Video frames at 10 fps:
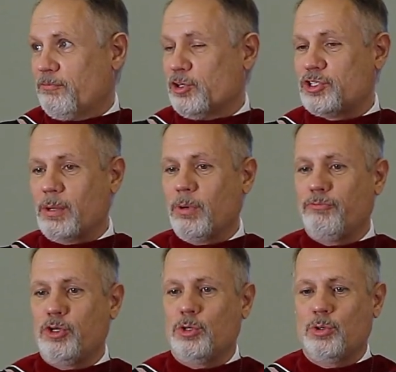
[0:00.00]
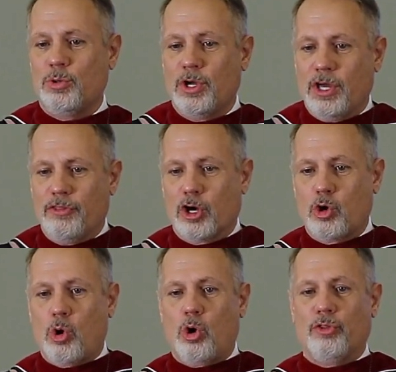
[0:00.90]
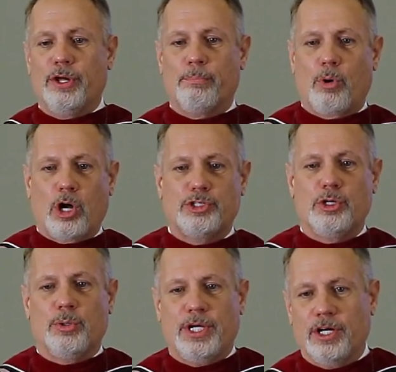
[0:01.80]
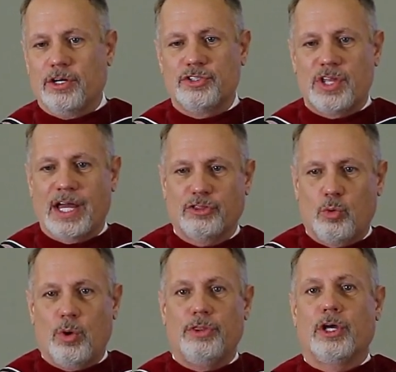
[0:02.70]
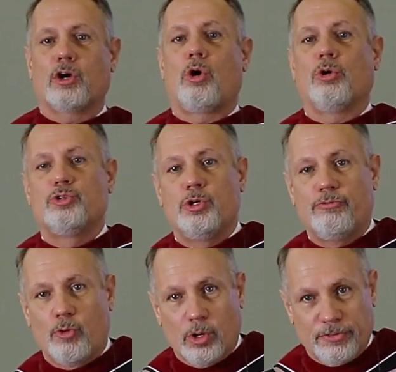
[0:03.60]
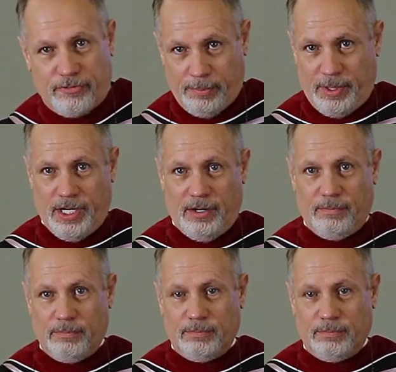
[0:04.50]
For some of you, the call that brought you here is not the one that calls you forth from here.